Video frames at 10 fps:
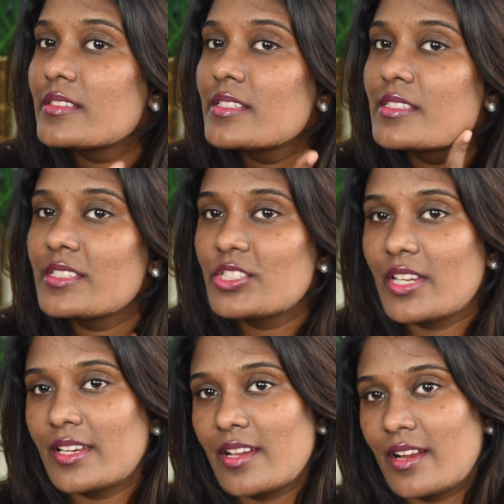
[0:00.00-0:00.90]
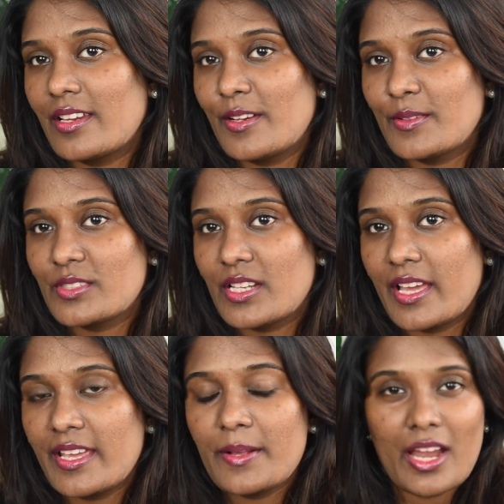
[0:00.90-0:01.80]
this is the shade Honey looks
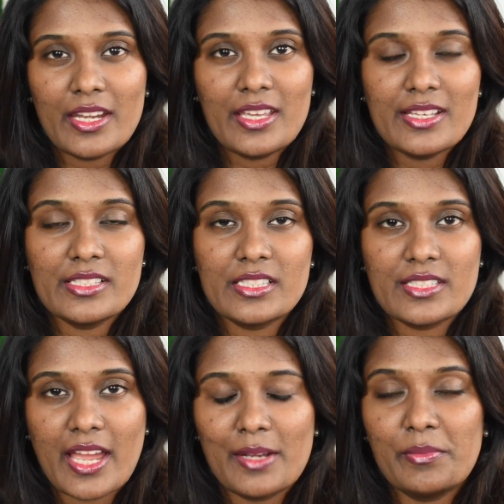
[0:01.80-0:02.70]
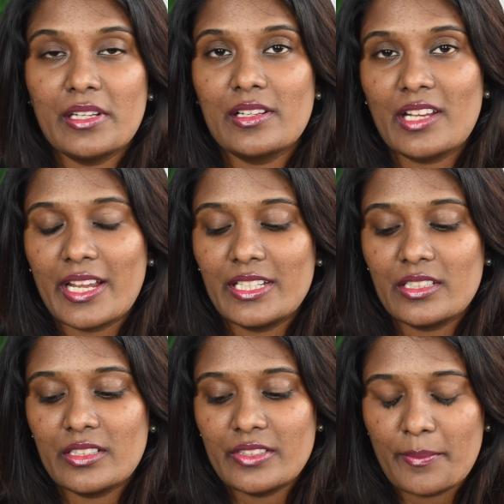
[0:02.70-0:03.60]
like. Honey is tad bit
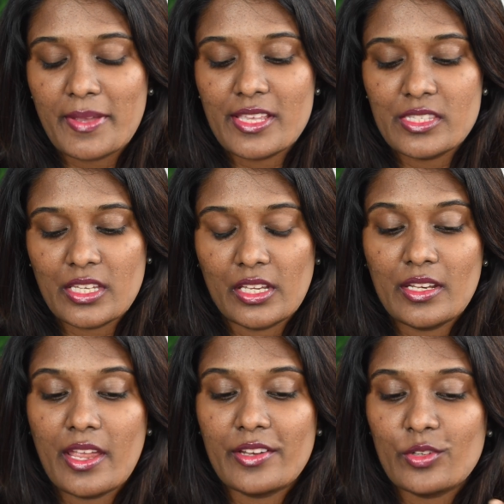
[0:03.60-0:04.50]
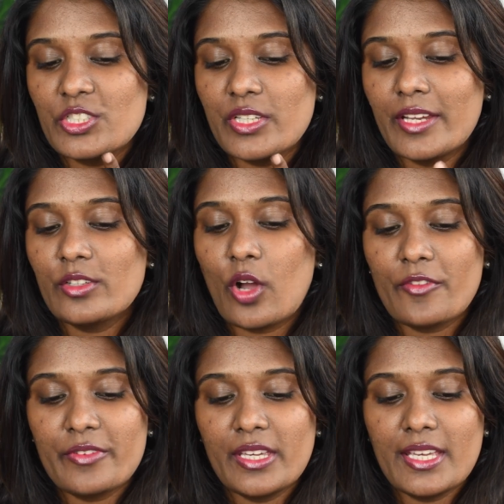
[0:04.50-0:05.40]
lighter than my skin and the shade
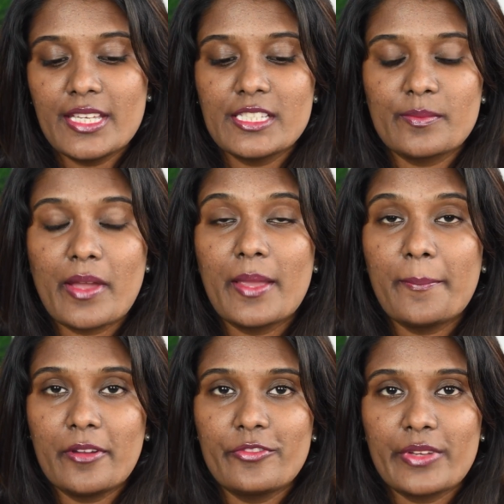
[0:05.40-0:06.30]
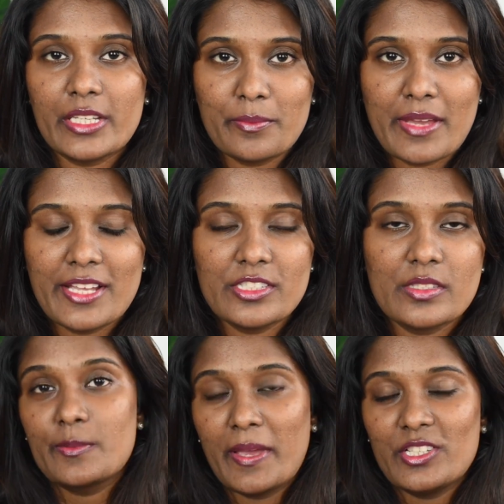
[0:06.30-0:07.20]
Coffee is my perfect match.
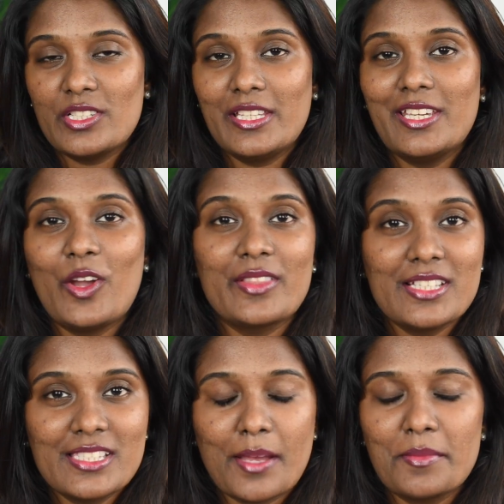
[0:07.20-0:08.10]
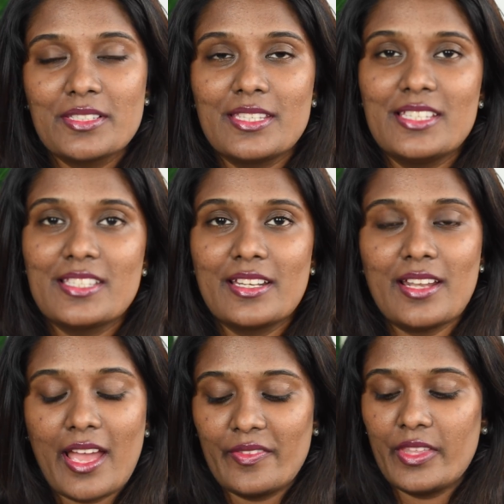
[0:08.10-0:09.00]
Especially on the summer season,
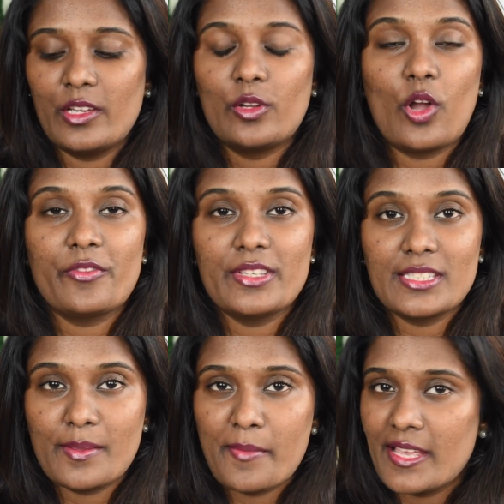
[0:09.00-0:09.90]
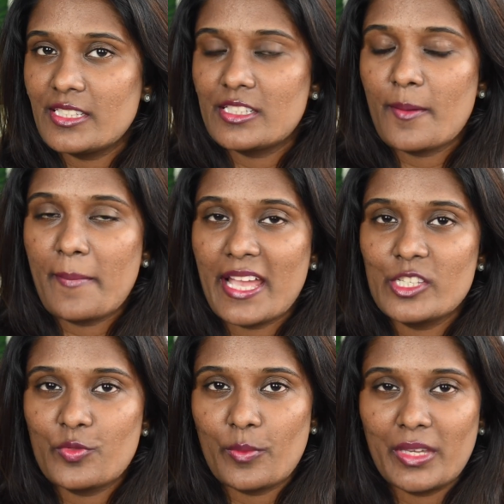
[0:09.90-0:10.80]
I think Coffee is the best
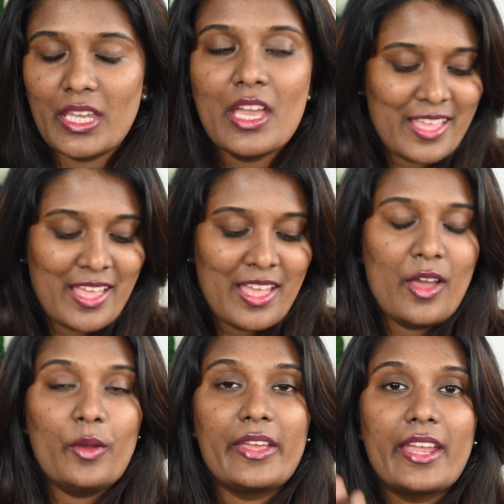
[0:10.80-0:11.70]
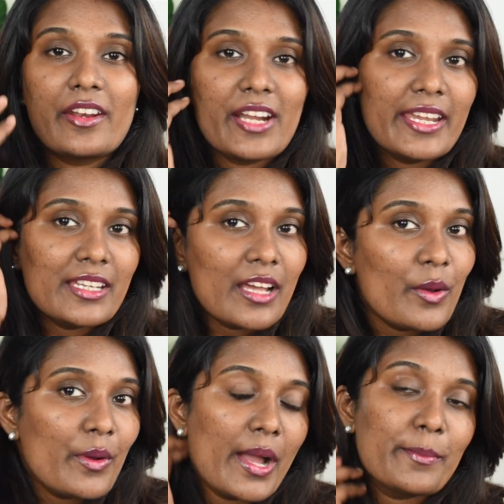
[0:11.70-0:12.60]
match for me. Okay, right
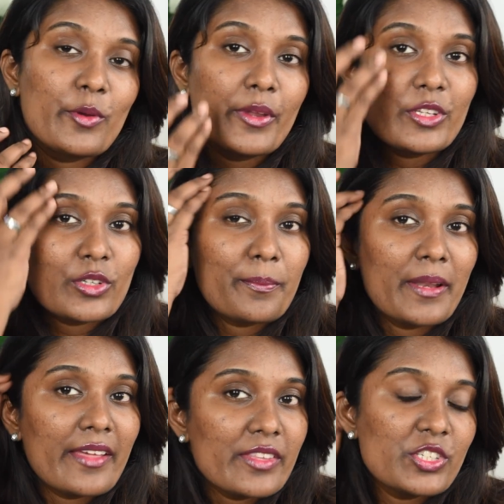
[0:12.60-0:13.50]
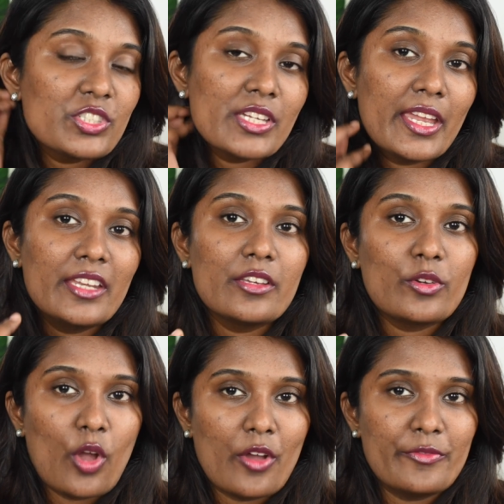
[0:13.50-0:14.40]
now I'm going to apply the shade
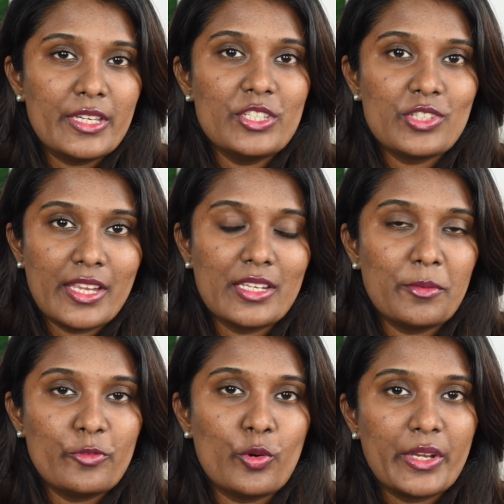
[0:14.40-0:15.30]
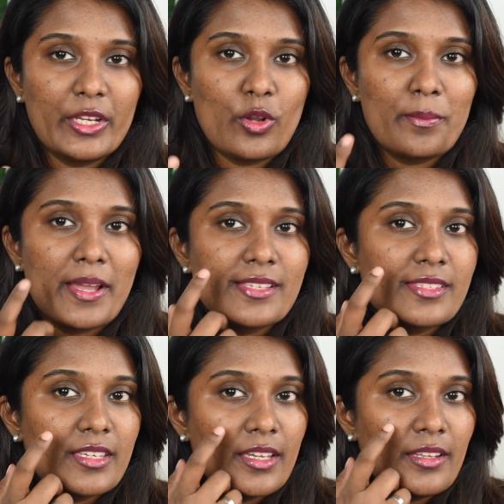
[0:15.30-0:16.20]
Coffee, shade number 14 on my
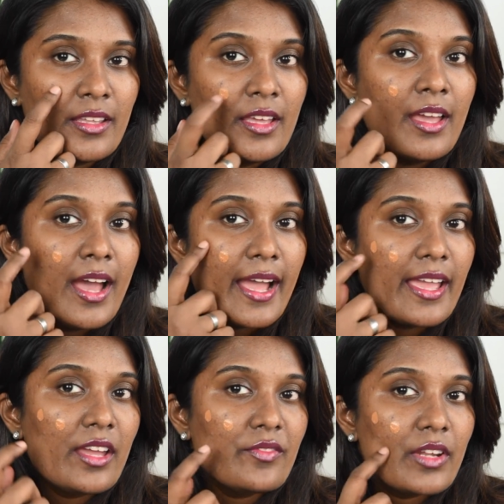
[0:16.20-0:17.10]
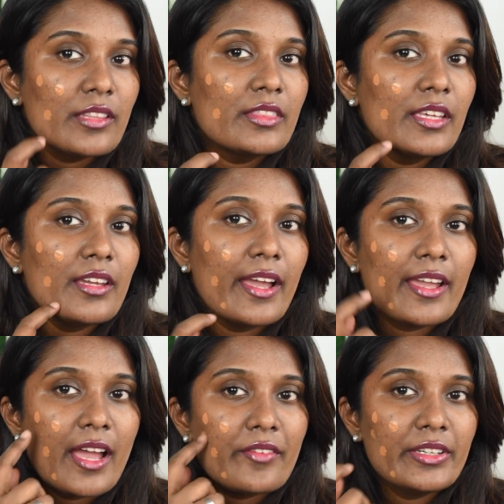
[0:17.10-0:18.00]
skin. I have nothing, I
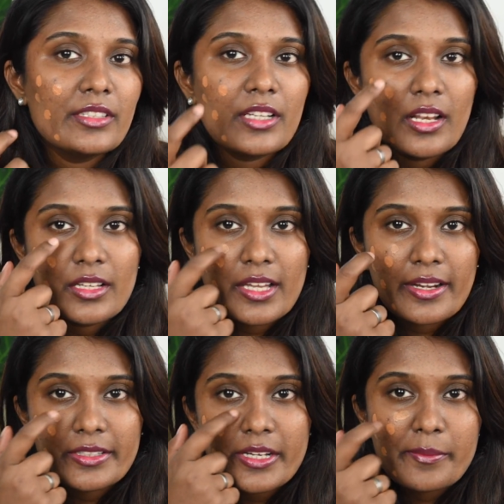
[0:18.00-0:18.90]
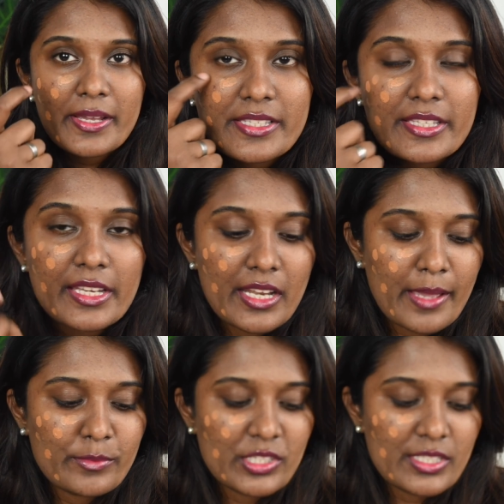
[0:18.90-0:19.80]
haven't color corrected skin.
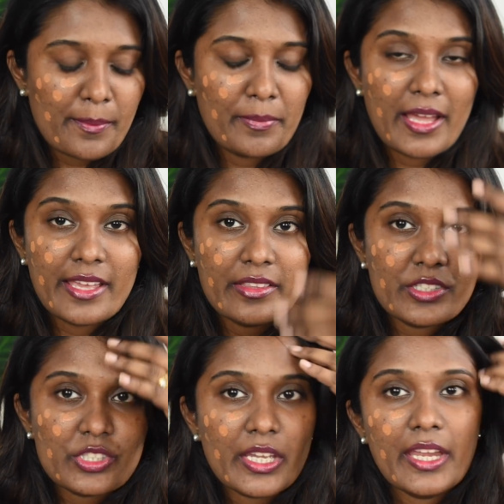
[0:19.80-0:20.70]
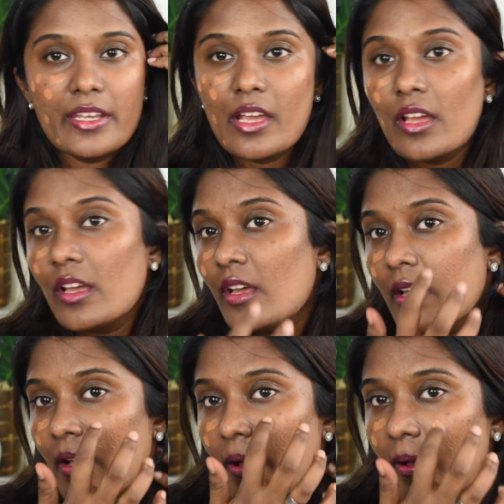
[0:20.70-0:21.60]
I'm just applying the shade
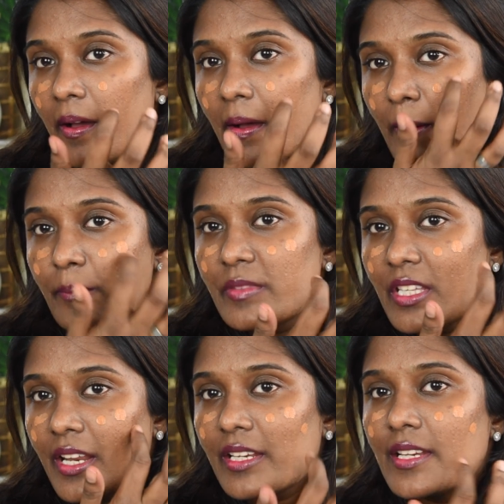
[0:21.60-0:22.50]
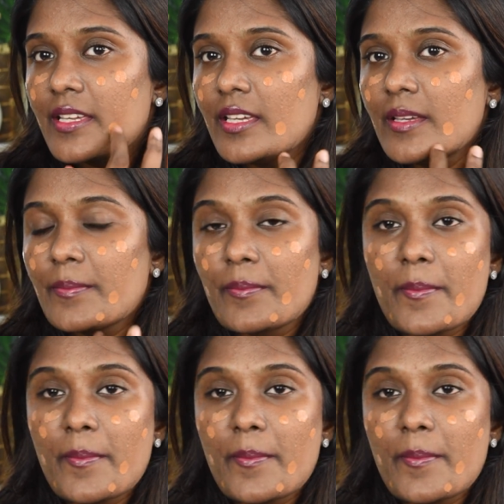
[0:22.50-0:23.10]
um, directly